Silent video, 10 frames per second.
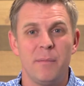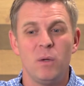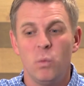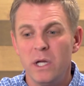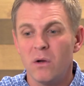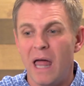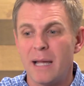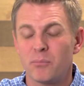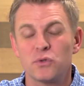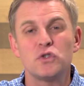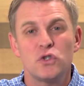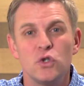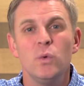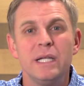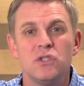I mean, we are like
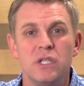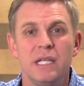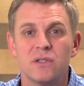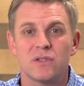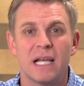pursuing Jesus,